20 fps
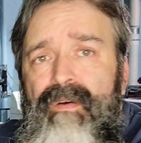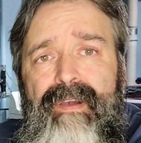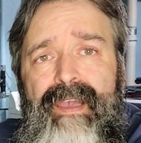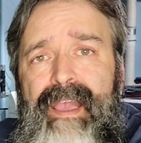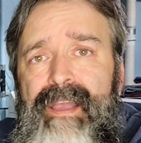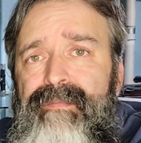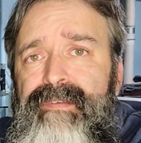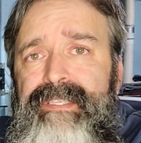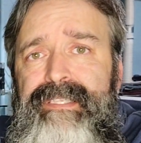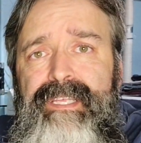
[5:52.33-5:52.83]

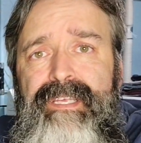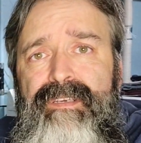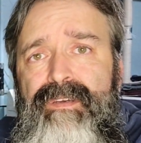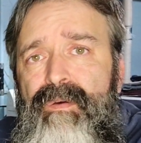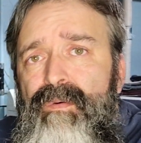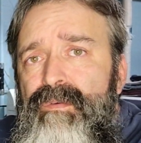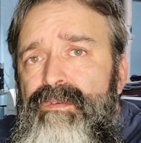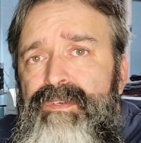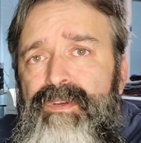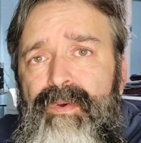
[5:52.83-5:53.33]
everything
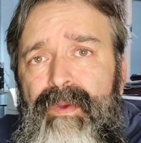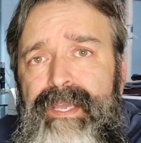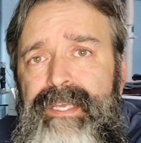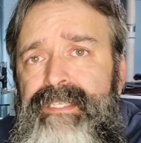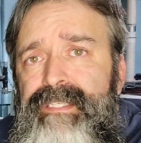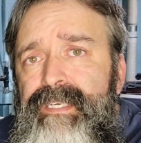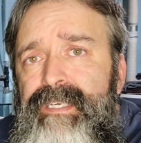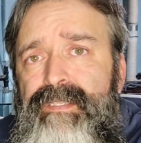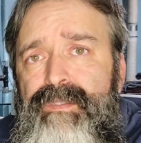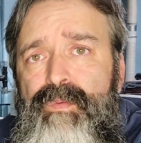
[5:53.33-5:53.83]
going
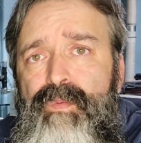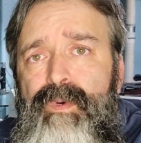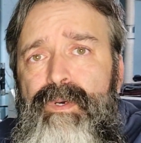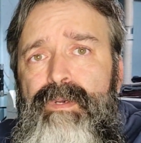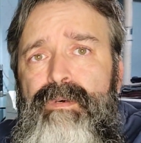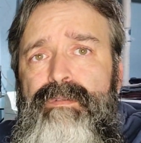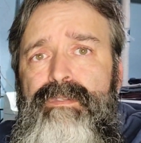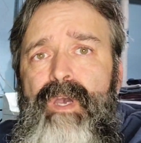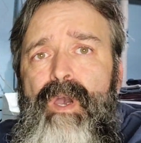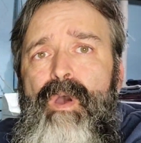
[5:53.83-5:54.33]
crazy in the
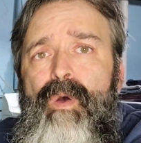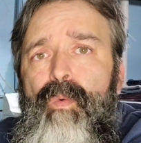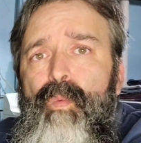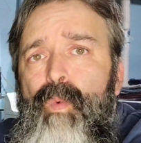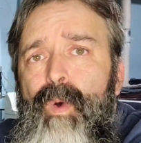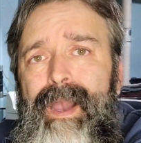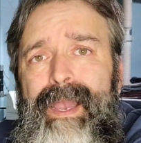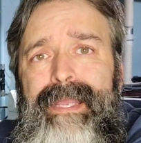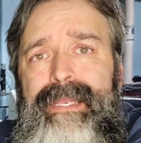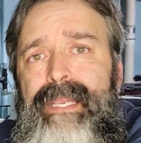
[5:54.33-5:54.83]
world.
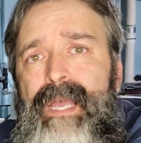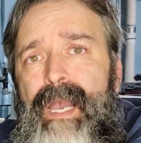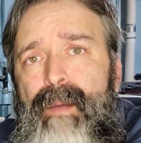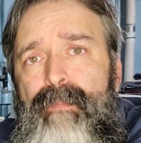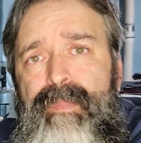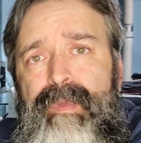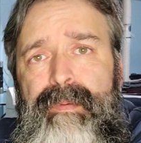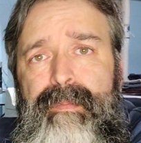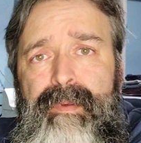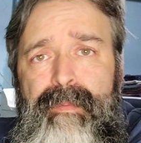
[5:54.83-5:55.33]
Why not
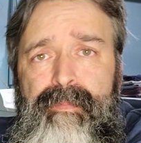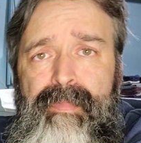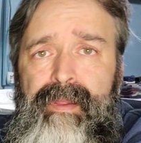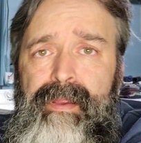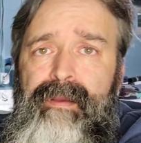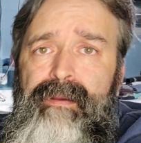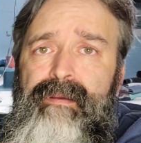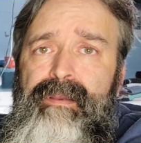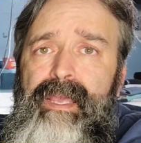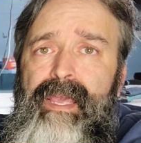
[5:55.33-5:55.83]
be
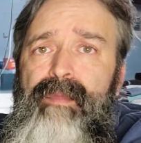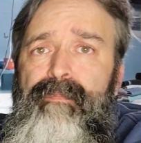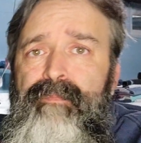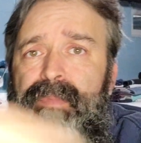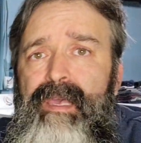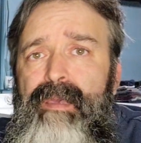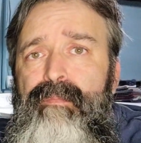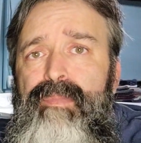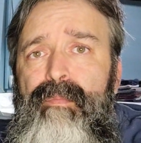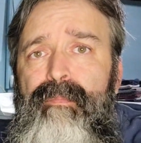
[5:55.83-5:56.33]
prepared and
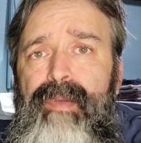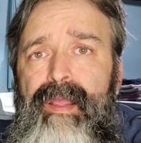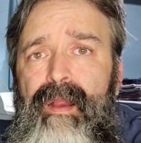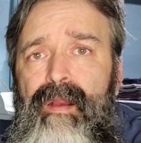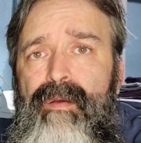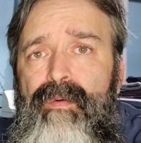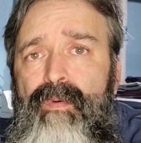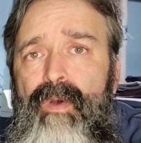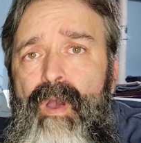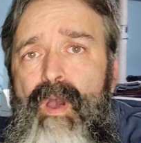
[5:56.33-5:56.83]

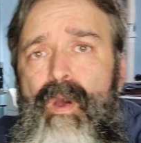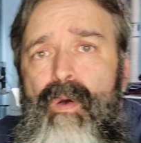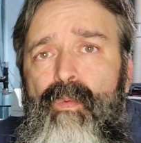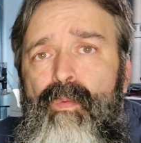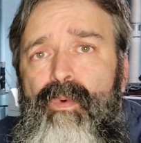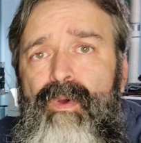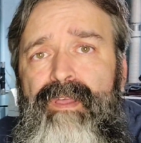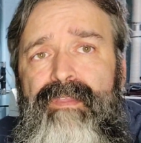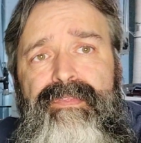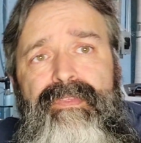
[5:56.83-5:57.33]
prepared
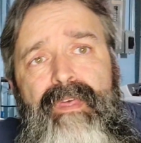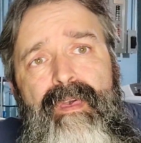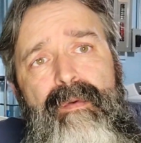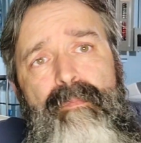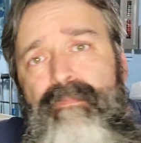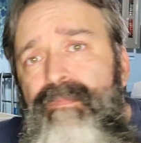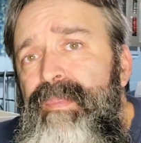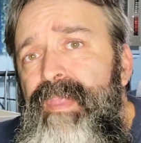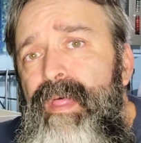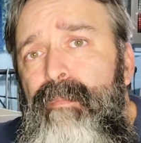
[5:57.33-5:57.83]
with
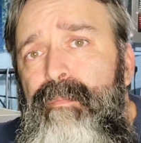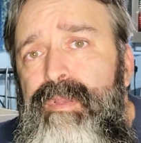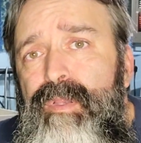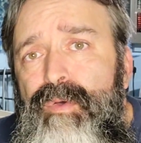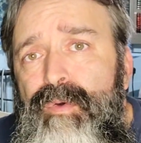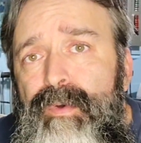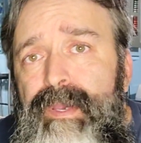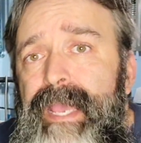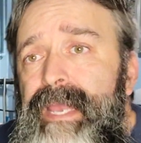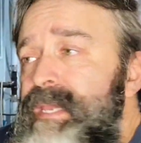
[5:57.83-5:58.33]
the
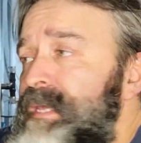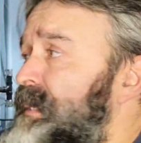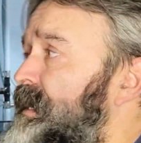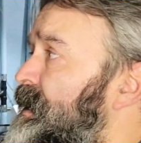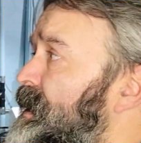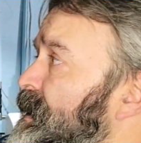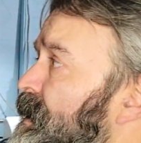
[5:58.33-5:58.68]
Blue 80